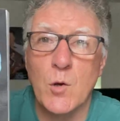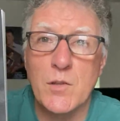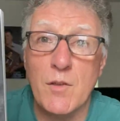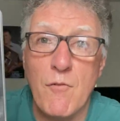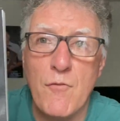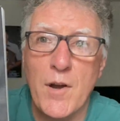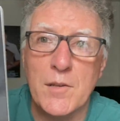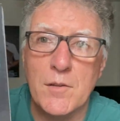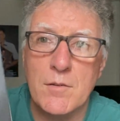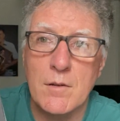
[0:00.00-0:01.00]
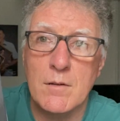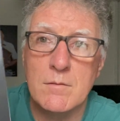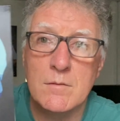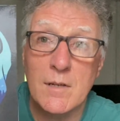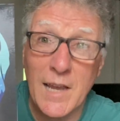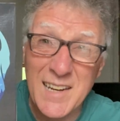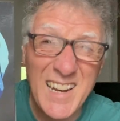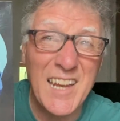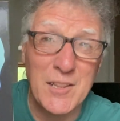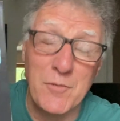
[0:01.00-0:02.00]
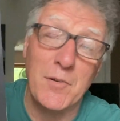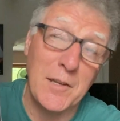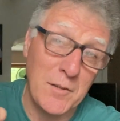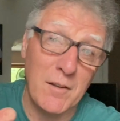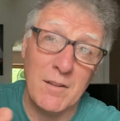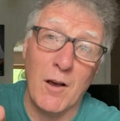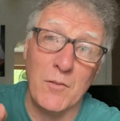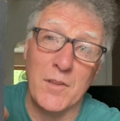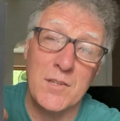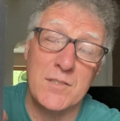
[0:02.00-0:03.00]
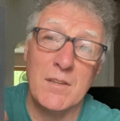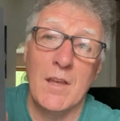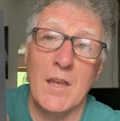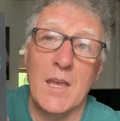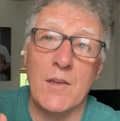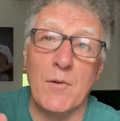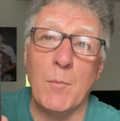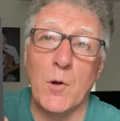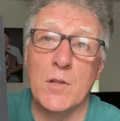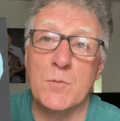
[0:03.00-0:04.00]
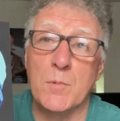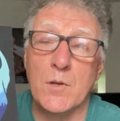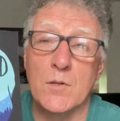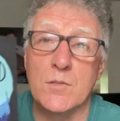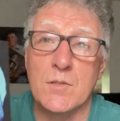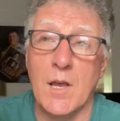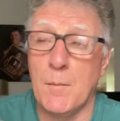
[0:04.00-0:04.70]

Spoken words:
look at the front. Kind of like the front on this, if I'm honest, because